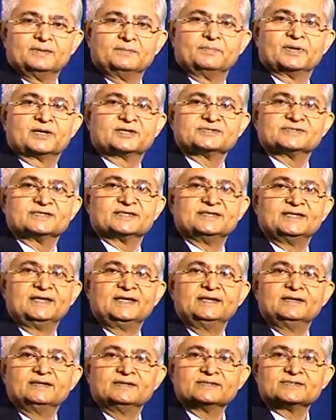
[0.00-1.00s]
because the
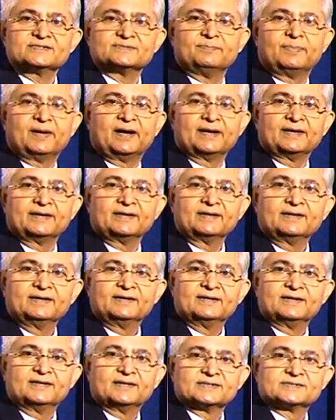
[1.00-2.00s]
dealer is buying
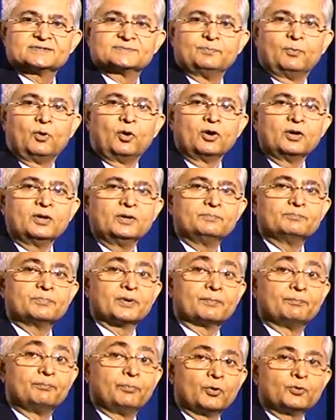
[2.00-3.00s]
a small
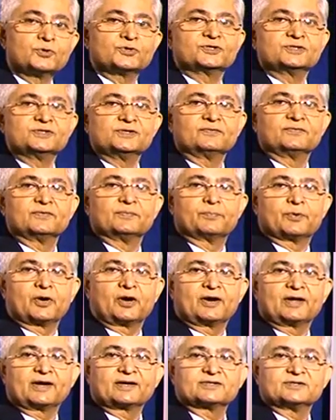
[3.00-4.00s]
proportion of the
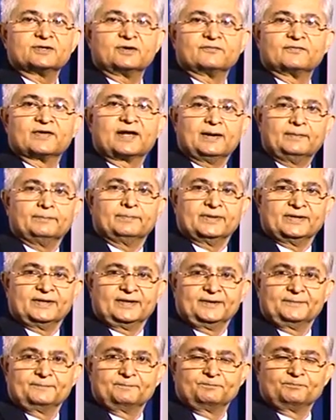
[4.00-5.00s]
product of the
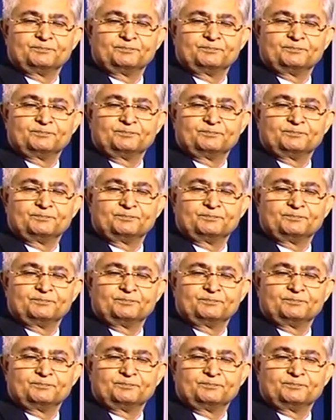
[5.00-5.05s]
company.